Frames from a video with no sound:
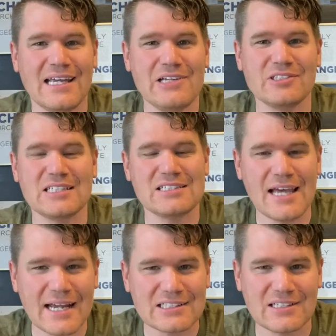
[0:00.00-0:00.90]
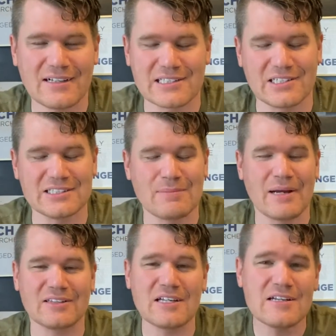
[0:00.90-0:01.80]
He was a tax collector. He's
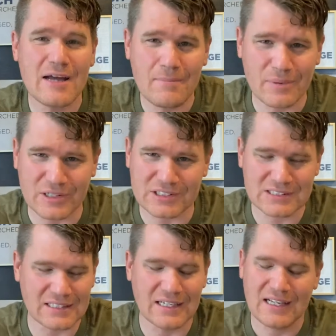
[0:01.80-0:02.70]
about the numbers.